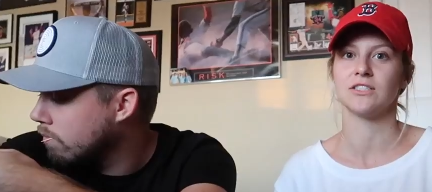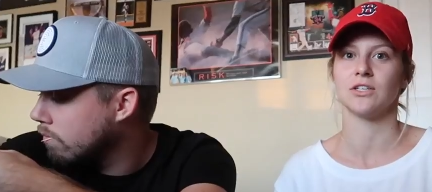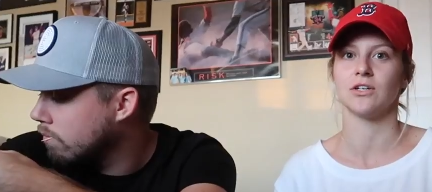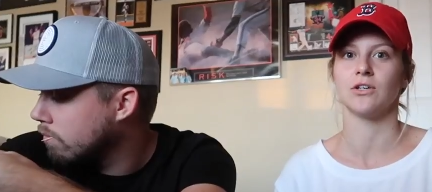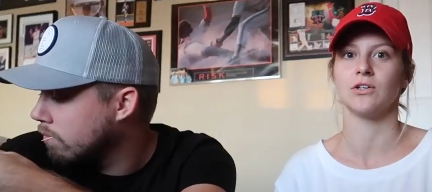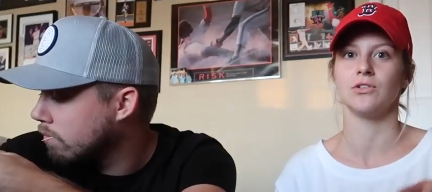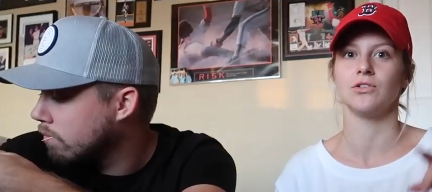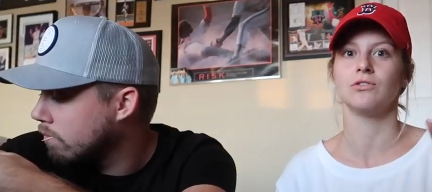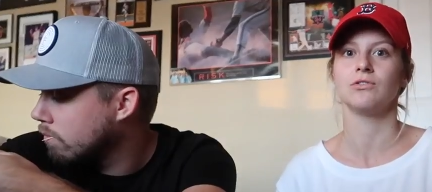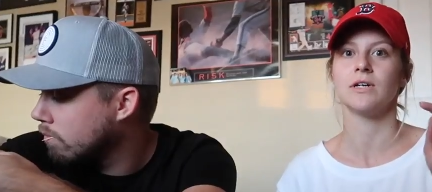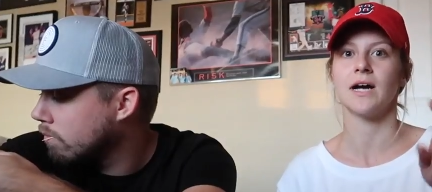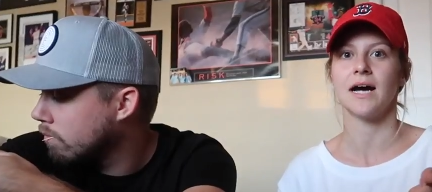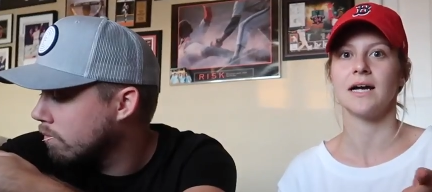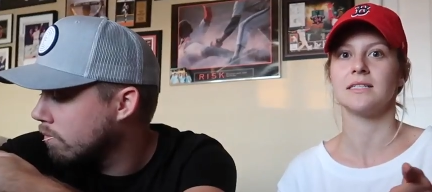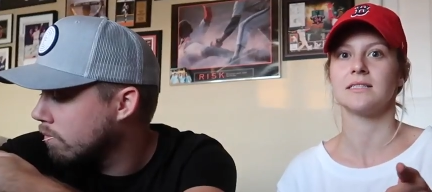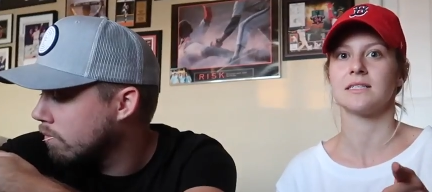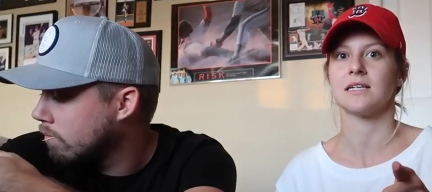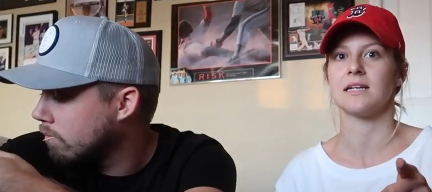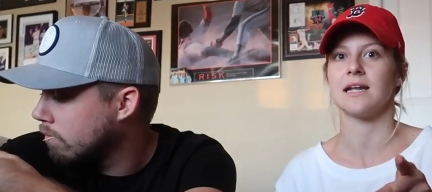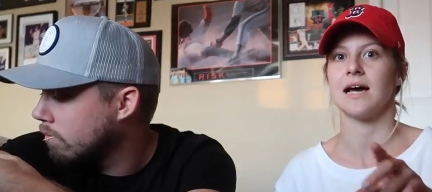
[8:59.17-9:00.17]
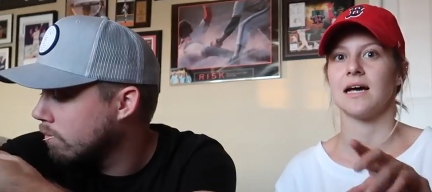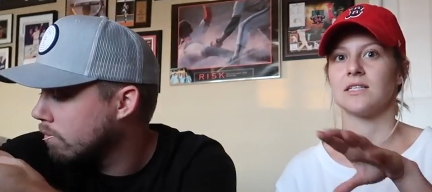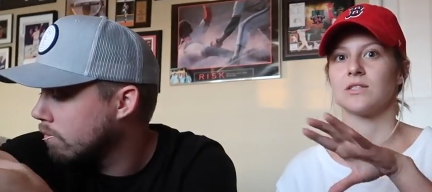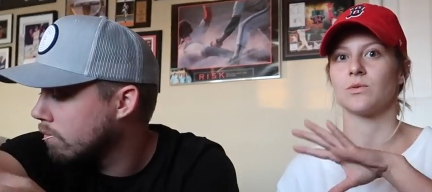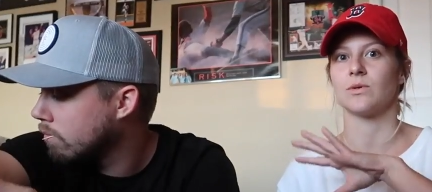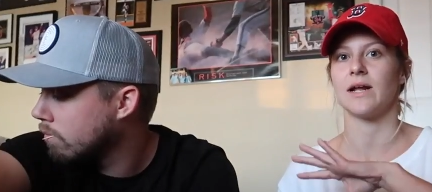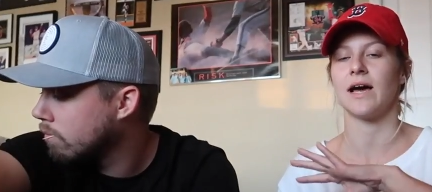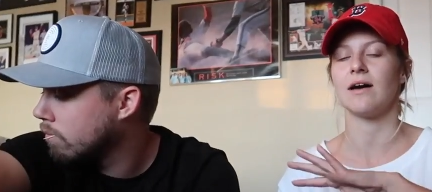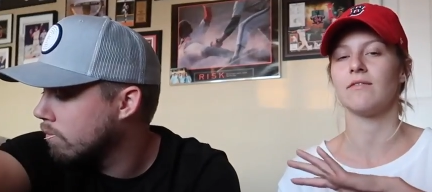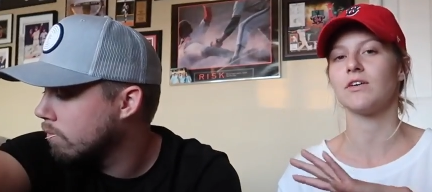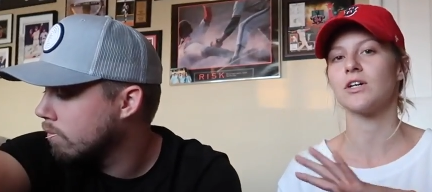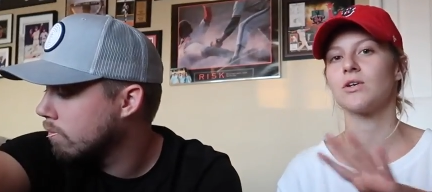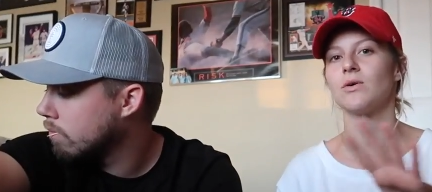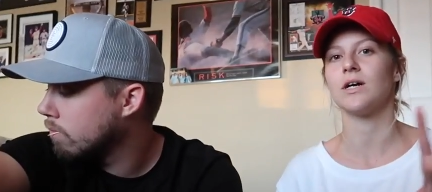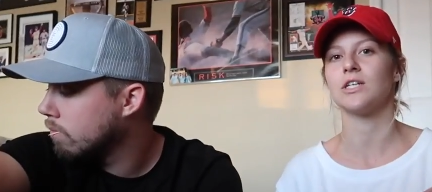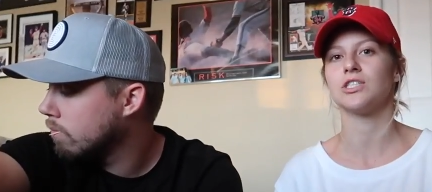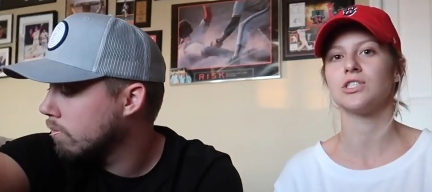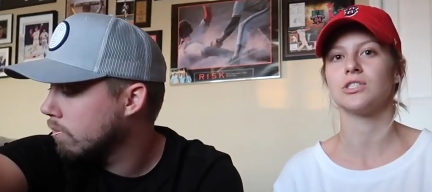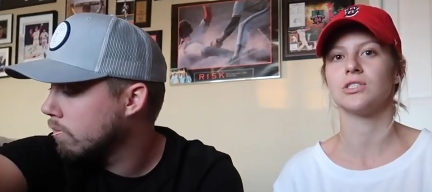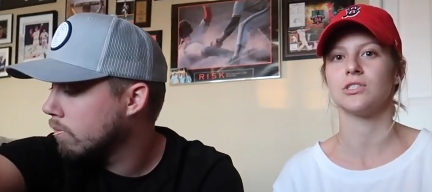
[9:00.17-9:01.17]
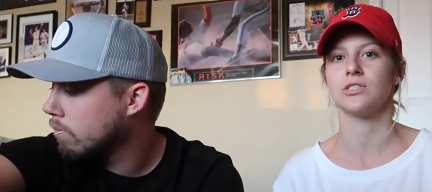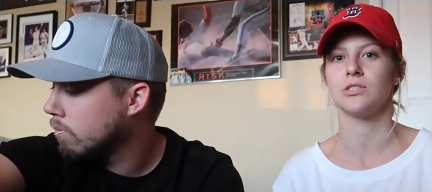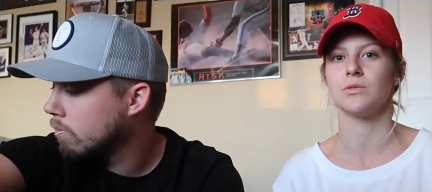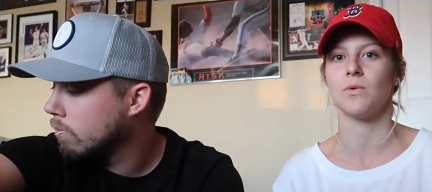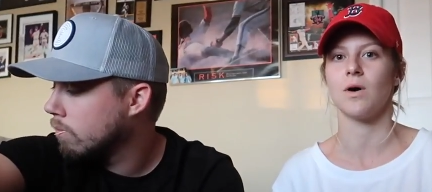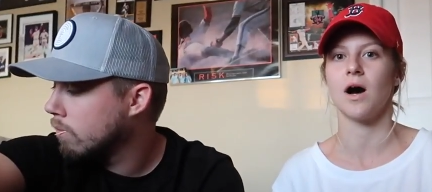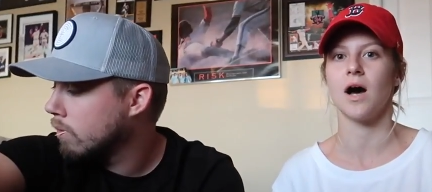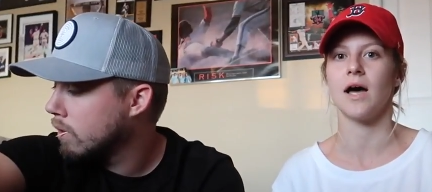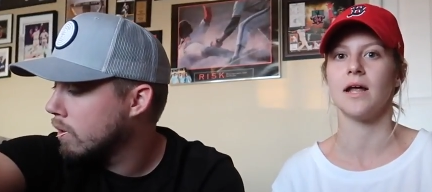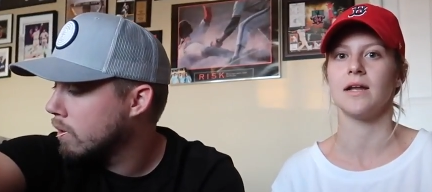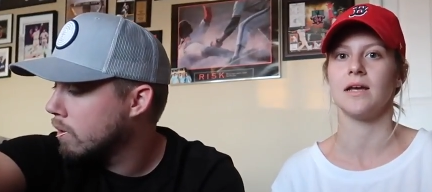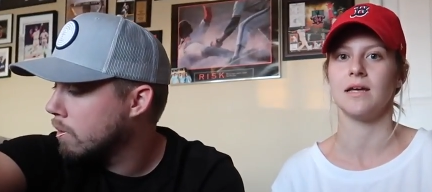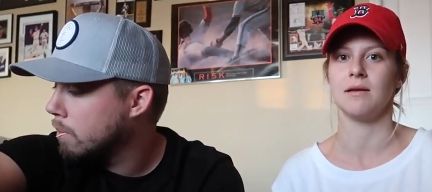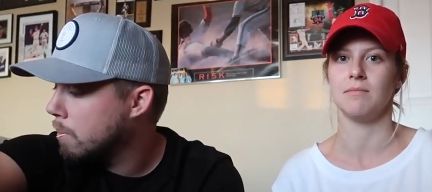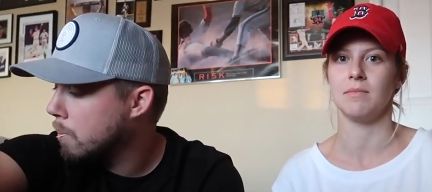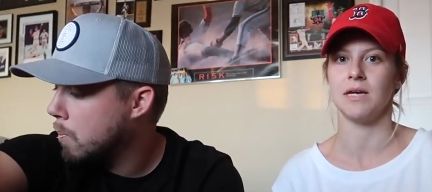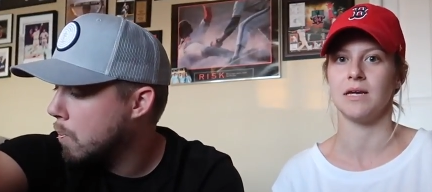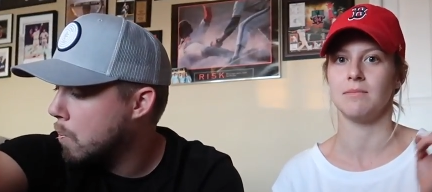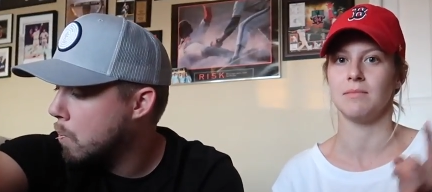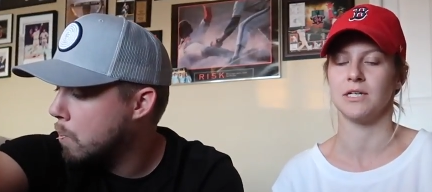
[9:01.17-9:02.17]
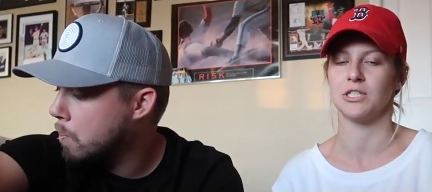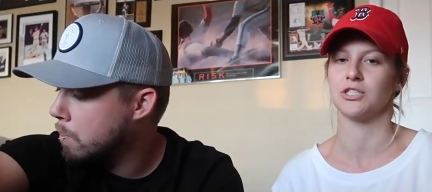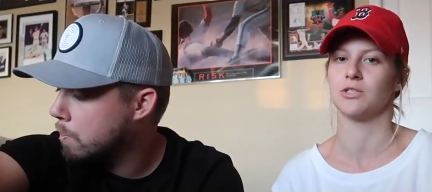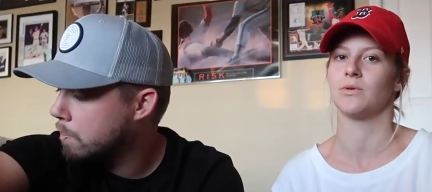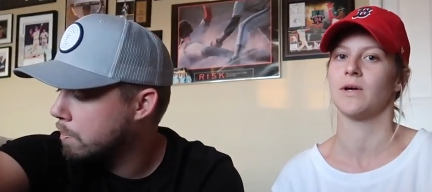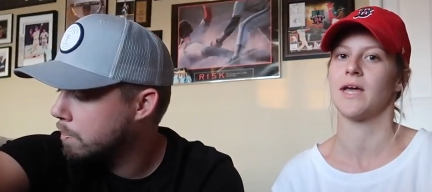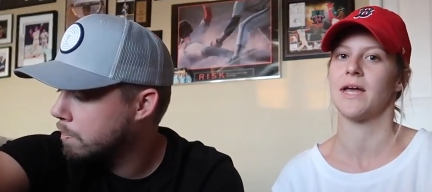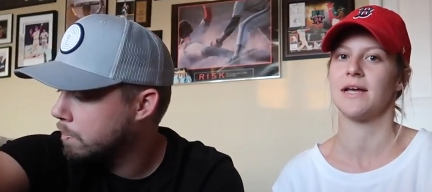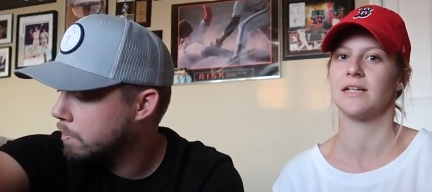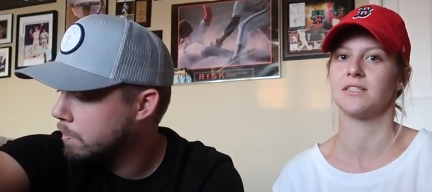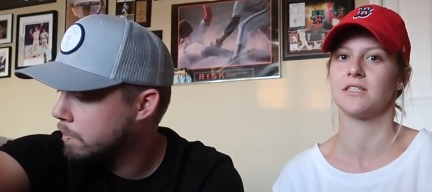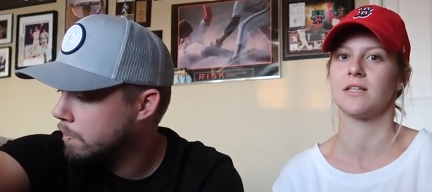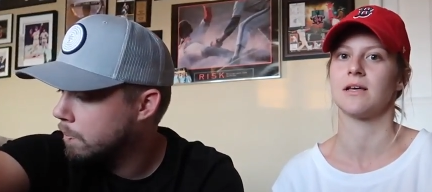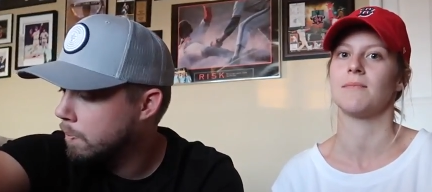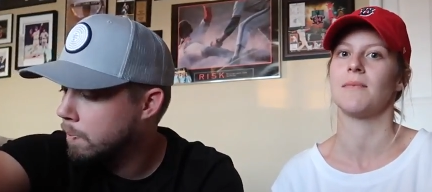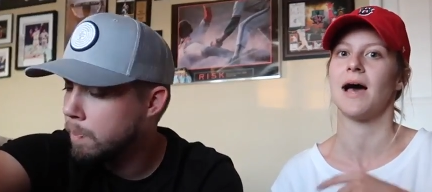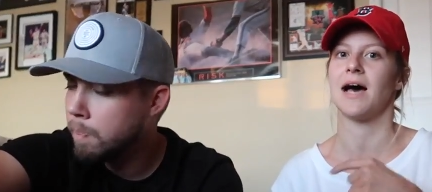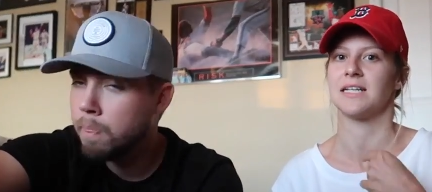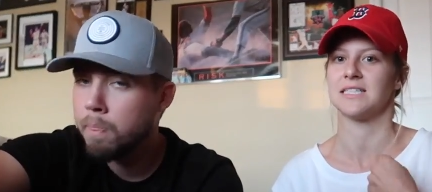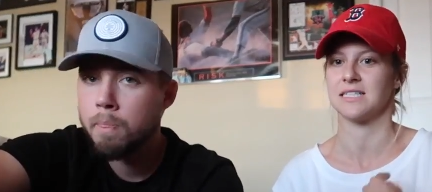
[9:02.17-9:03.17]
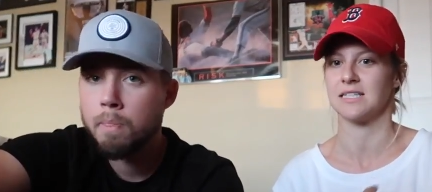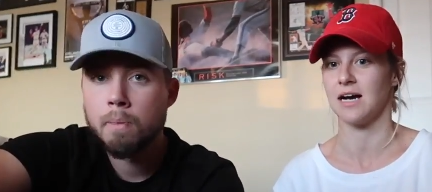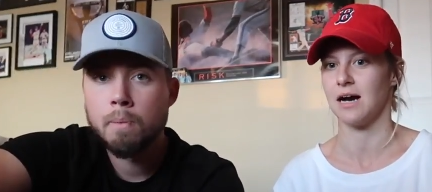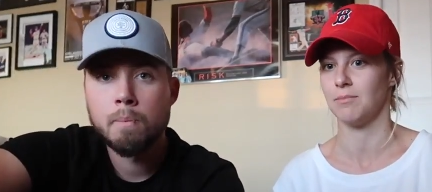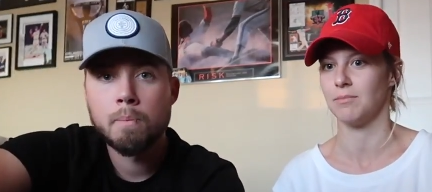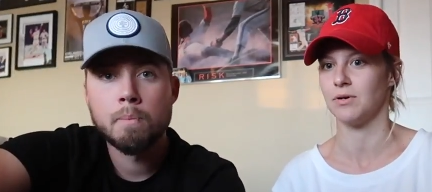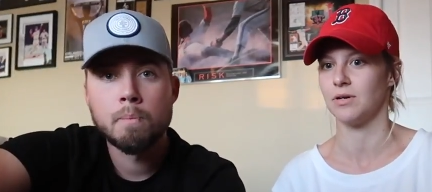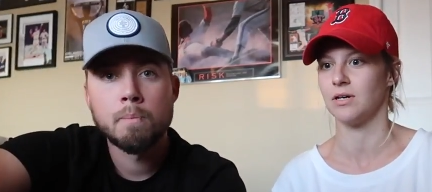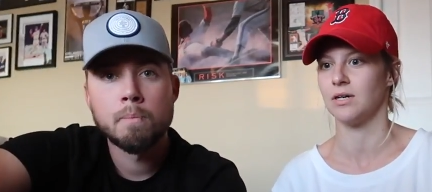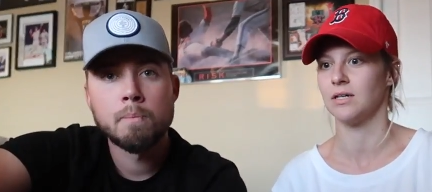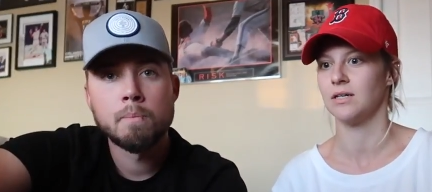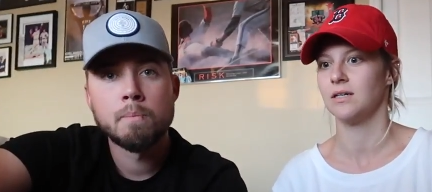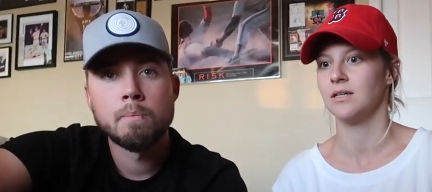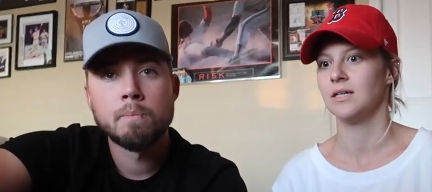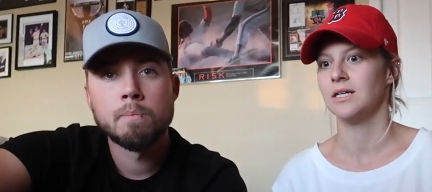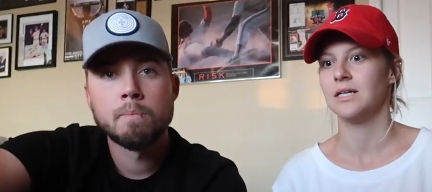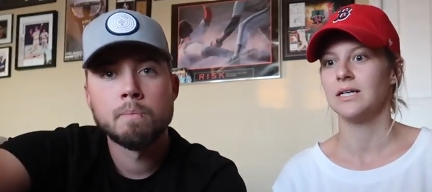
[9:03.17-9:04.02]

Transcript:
Speaker 1: So you guys can ask whatever questions you want, and me and Mitchell will answer them as a couple.